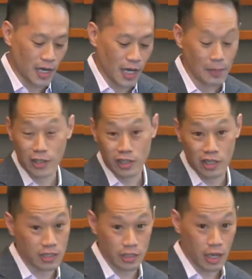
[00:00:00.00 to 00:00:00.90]
I'm actually
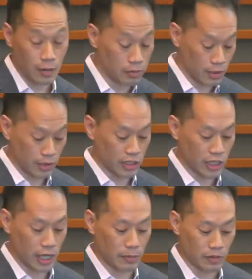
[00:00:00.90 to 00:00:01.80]
a
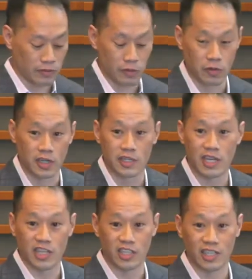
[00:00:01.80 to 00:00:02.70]
disclaimer for
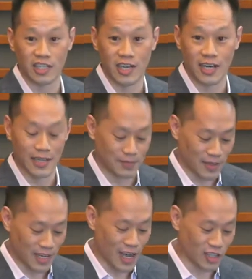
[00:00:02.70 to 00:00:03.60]
Seiji
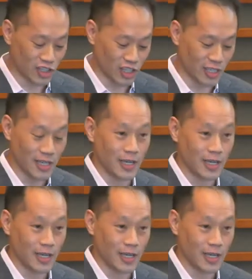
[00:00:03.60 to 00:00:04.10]
Hayashi,